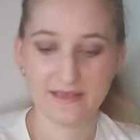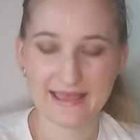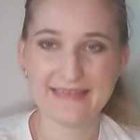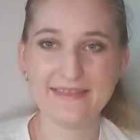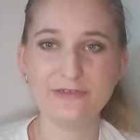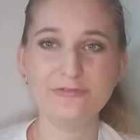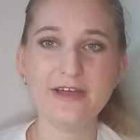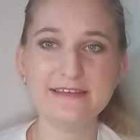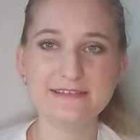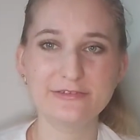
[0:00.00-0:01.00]
And then
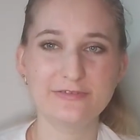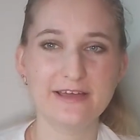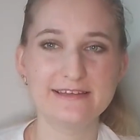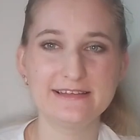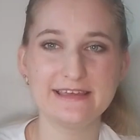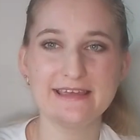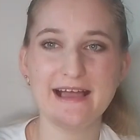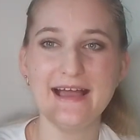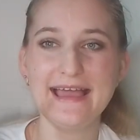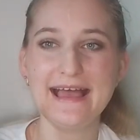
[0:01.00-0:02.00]
finally,
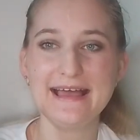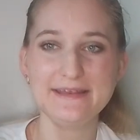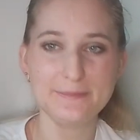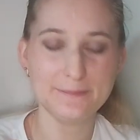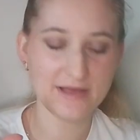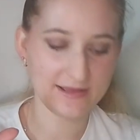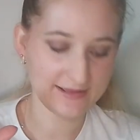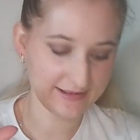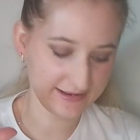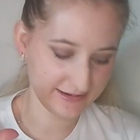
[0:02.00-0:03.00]
I had
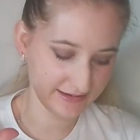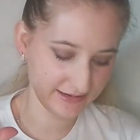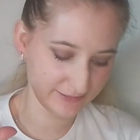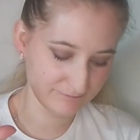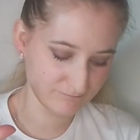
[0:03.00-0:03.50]
my